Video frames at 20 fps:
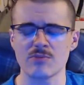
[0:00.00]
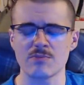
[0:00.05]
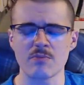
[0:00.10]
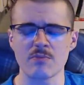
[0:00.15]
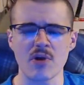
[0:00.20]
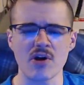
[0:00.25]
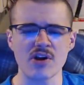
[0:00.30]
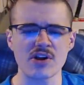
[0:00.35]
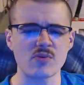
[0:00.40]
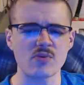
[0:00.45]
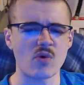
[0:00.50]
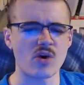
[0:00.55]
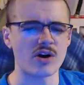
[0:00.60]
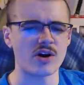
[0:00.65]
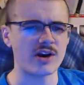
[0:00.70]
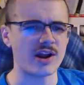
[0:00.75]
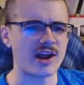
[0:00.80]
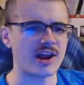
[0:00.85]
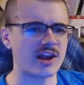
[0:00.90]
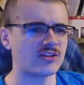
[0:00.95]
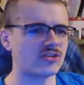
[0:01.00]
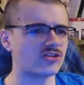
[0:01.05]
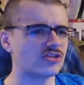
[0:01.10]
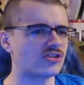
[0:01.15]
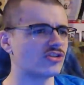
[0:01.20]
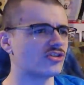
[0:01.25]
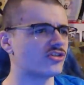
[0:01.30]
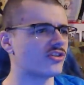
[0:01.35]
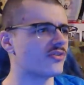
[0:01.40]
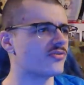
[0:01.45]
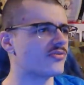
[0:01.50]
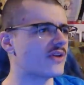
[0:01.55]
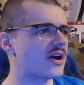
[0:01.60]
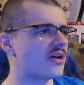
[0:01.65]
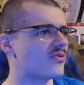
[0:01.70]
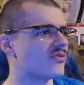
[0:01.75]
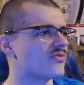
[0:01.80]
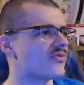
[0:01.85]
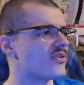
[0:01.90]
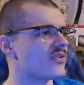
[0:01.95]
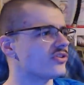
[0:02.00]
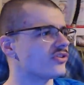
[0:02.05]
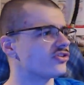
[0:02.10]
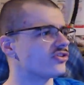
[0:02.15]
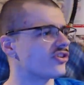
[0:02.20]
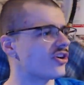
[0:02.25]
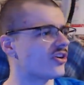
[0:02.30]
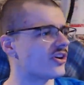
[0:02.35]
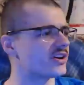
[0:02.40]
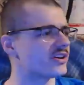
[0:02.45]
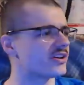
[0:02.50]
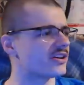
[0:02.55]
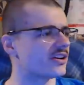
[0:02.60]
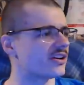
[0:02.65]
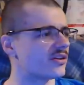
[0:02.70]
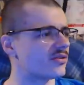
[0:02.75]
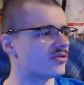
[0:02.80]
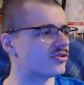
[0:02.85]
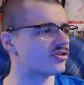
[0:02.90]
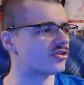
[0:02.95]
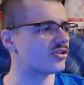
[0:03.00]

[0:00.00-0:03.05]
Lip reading: my one has just a valve on the side close